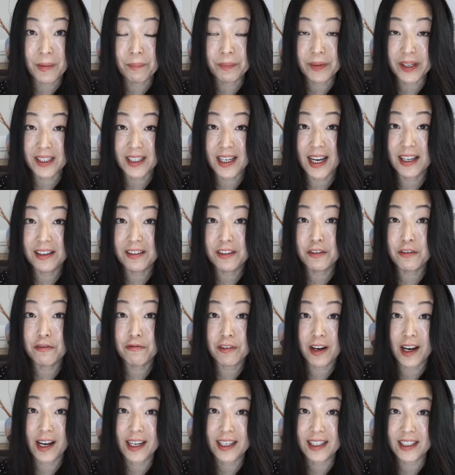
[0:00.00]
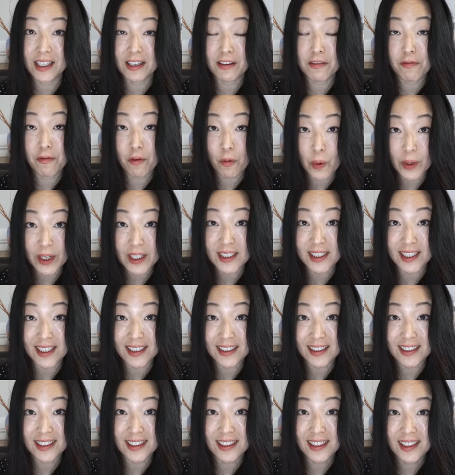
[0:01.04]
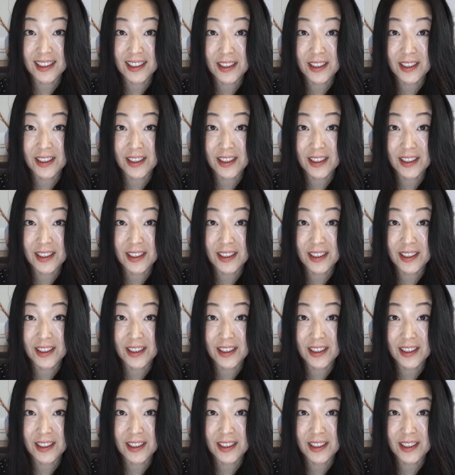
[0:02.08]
They tend to find the avoidant.